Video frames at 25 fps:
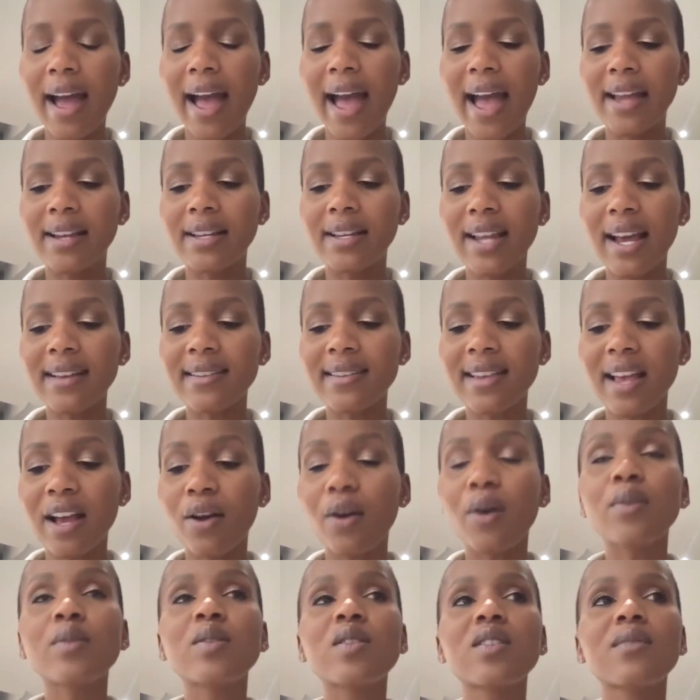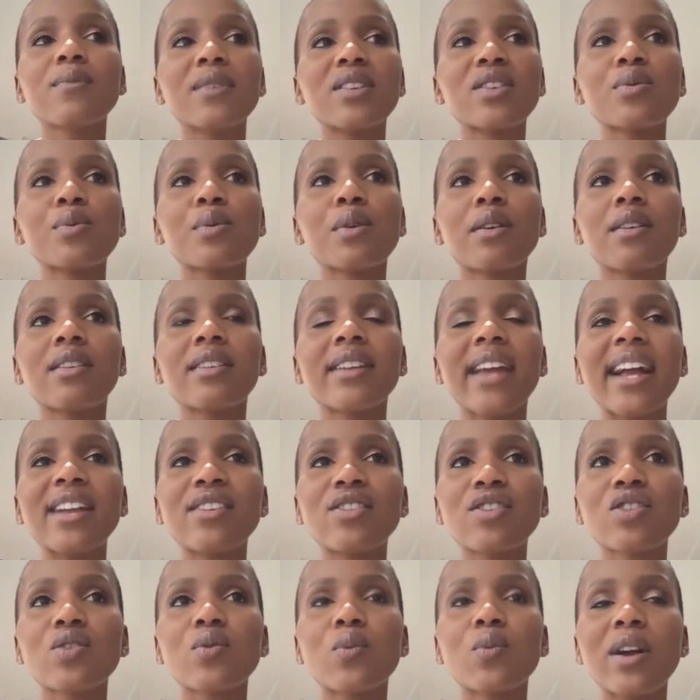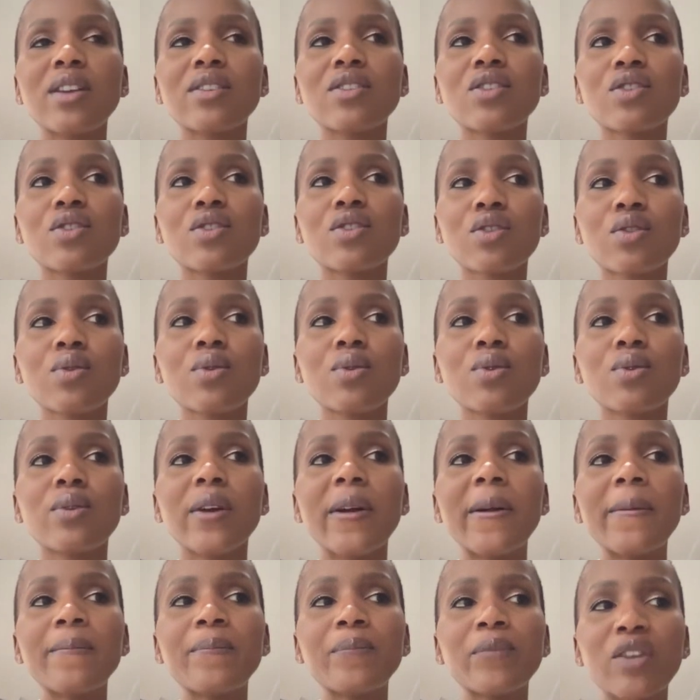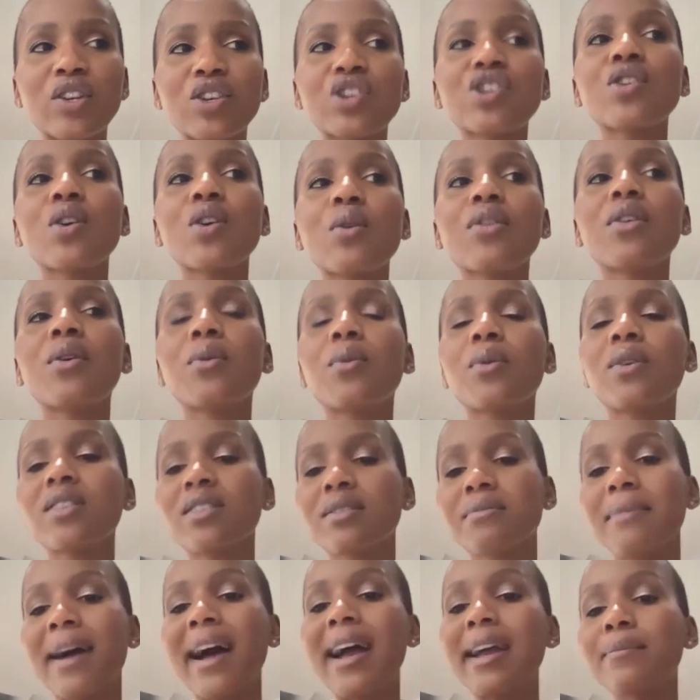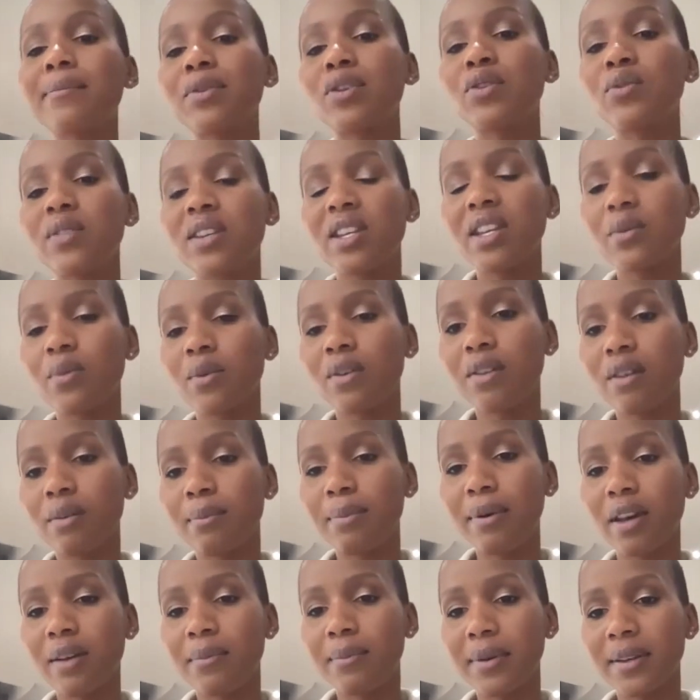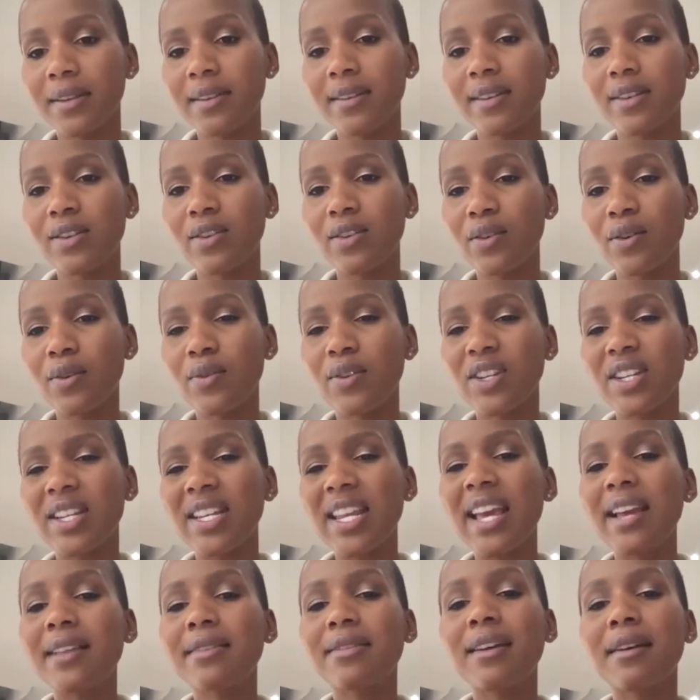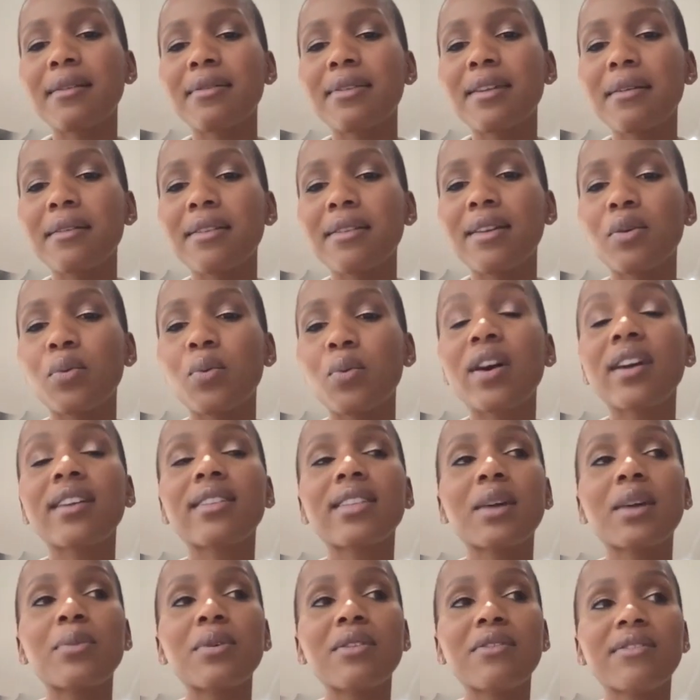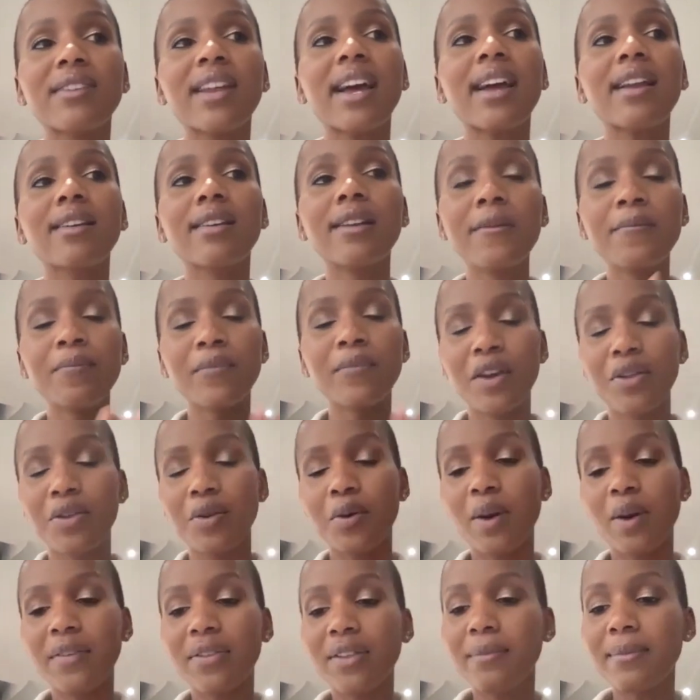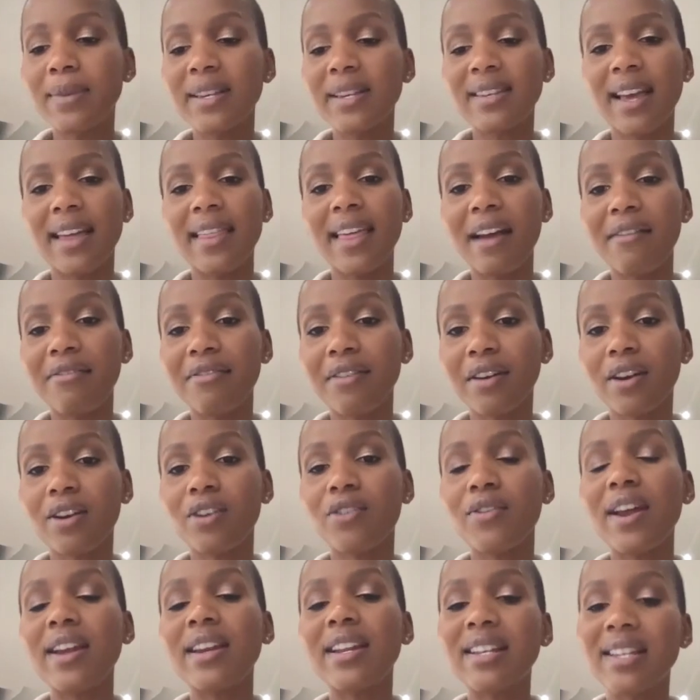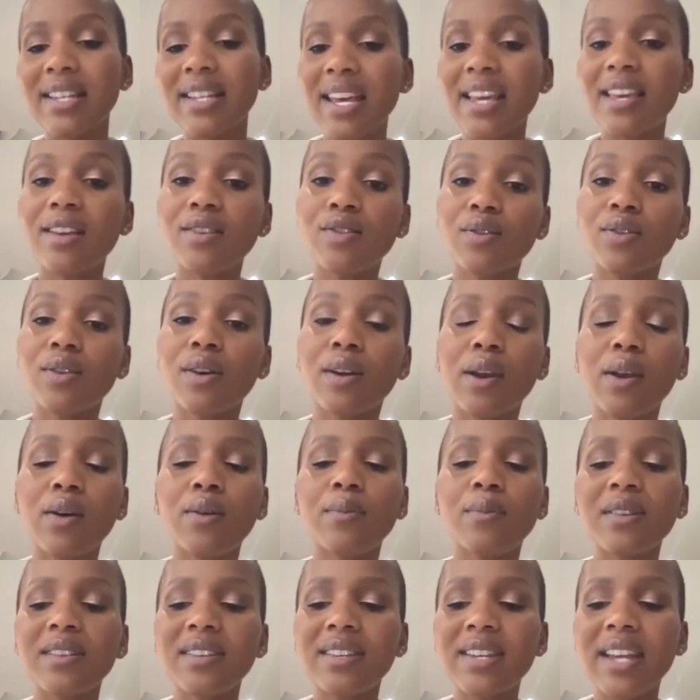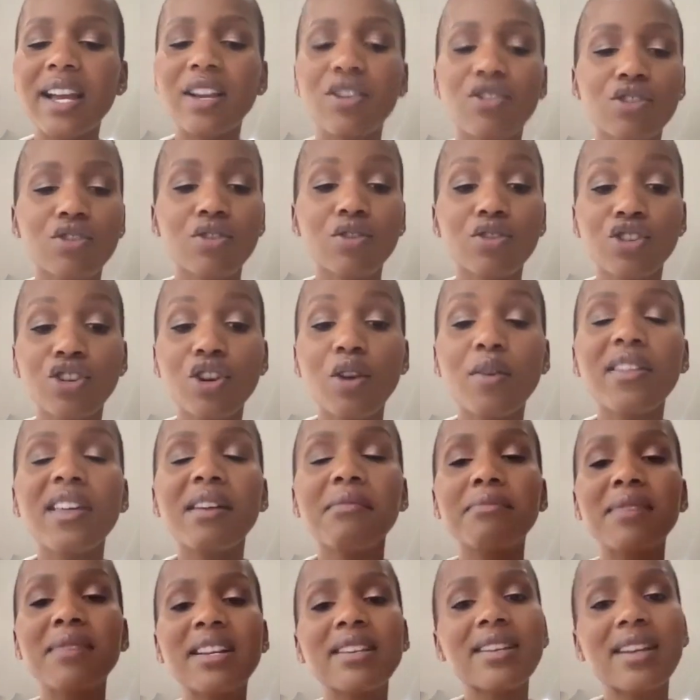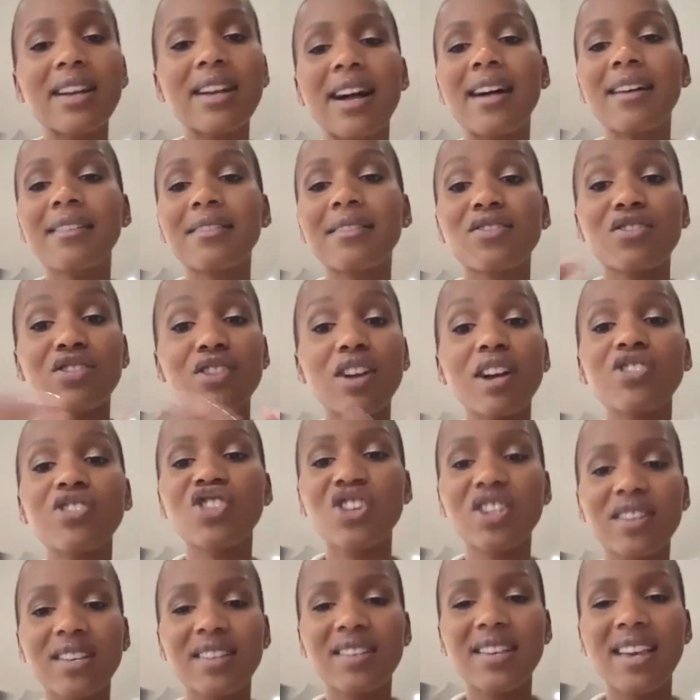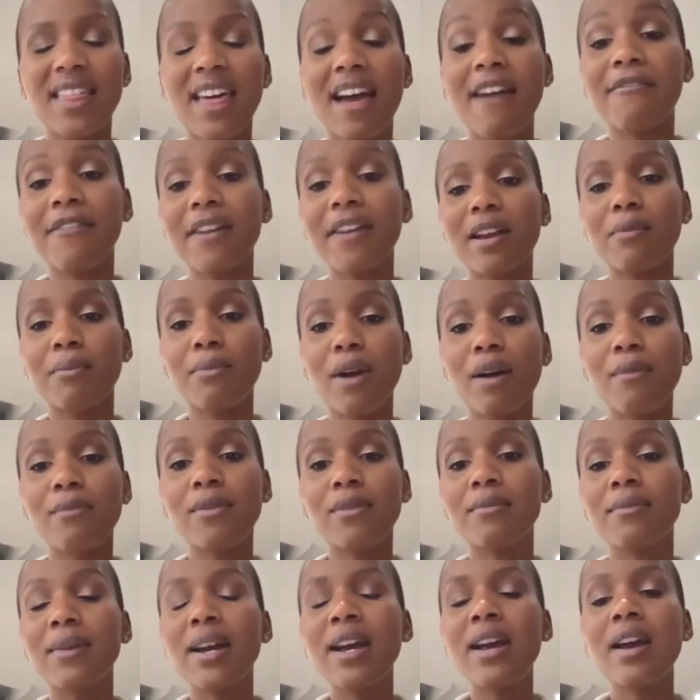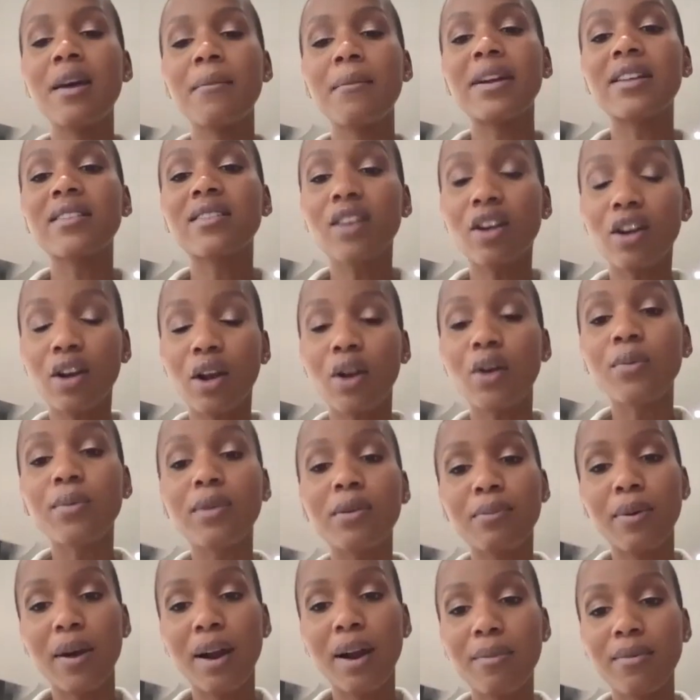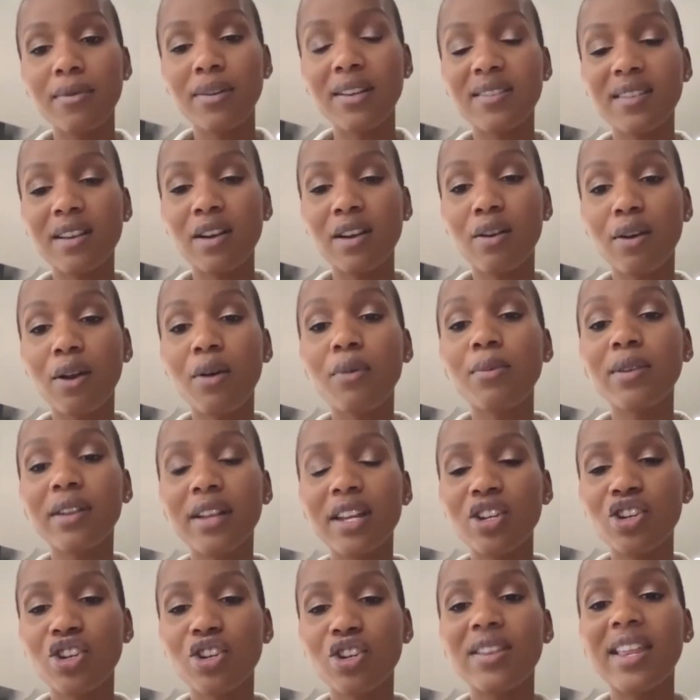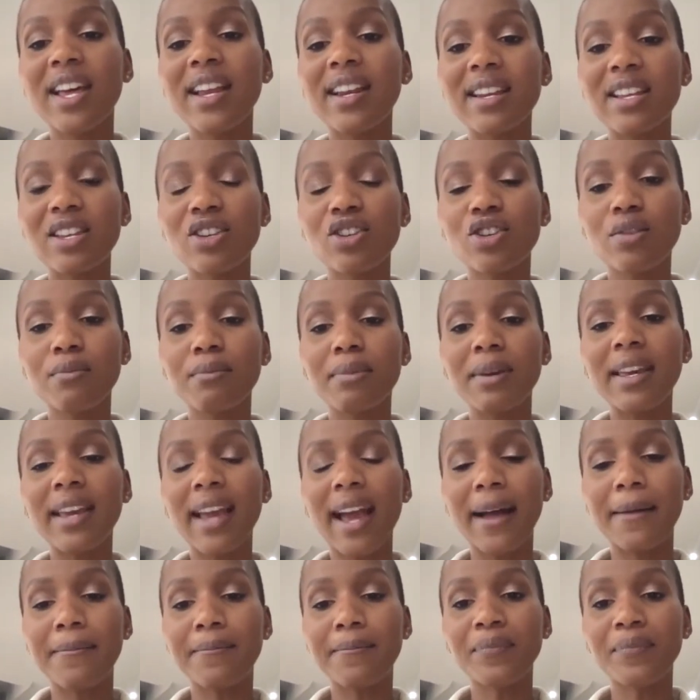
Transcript: And as I go to Miss World, I just want to show the world my beauty with a purpose, you know, to take the work that we've done throughout the Miss South Africa reign and take it to the global stage, to show that mental health is not just a South African problem, but it's a global problem. It's a global issue that needs to be